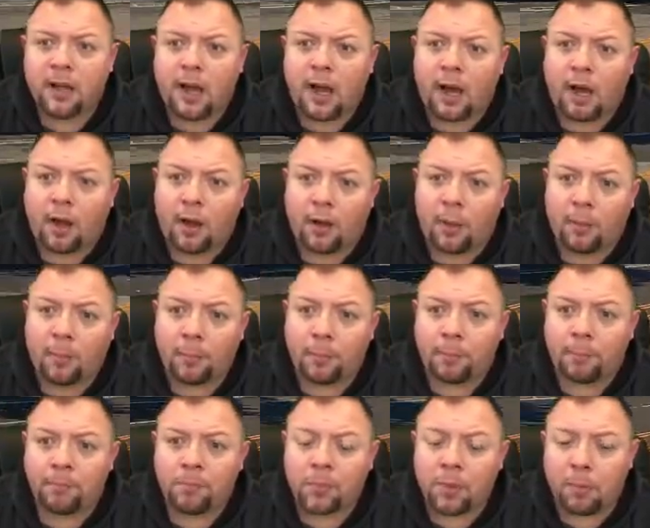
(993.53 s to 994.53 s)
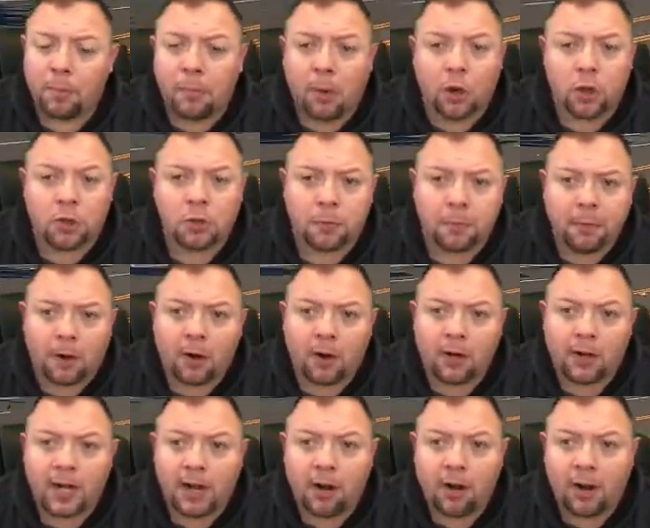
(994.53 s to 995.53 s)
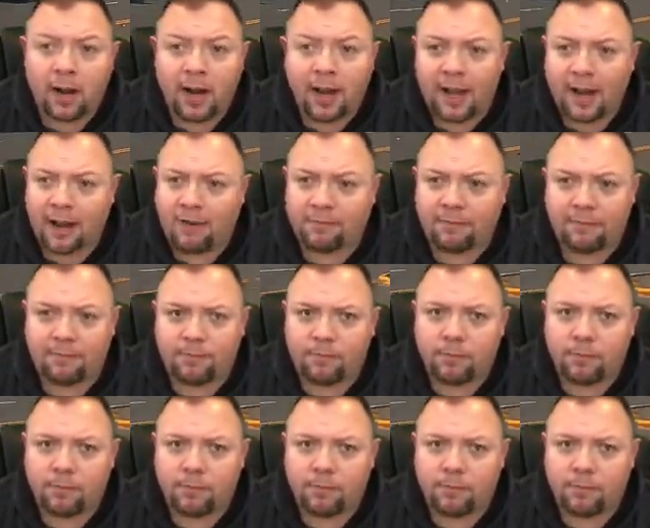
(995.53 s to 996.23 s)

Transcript: Marshall Park area.